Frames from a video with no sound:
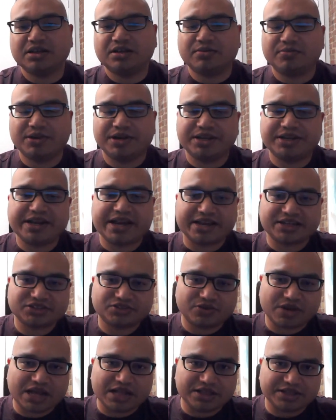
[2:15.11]
But in
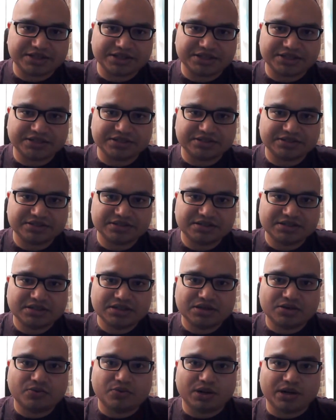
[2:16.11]
actuality,
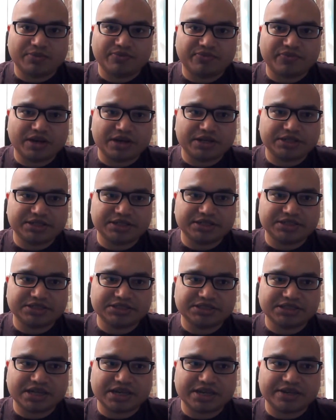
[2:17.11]
what I'm finding is
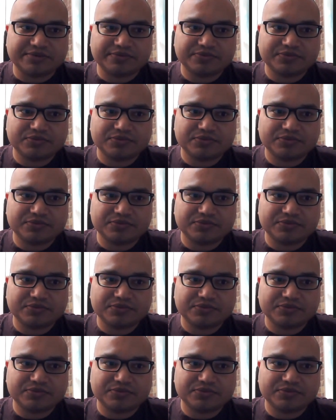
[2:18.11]
that,